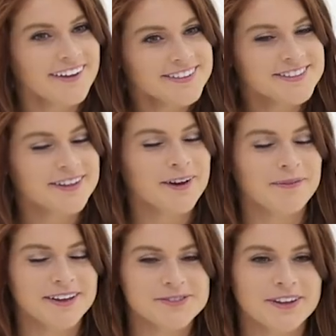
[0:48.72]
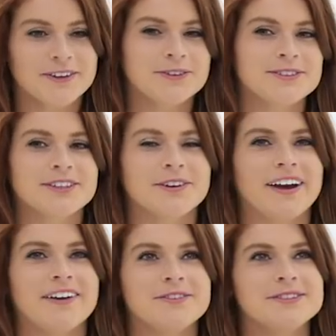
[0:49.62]
Awesome. That's really cool. So
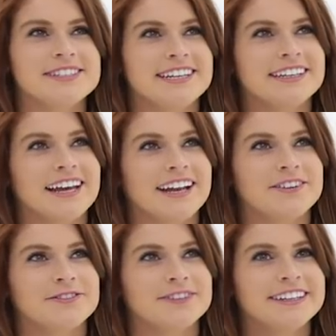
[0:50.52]
have you seen kind of,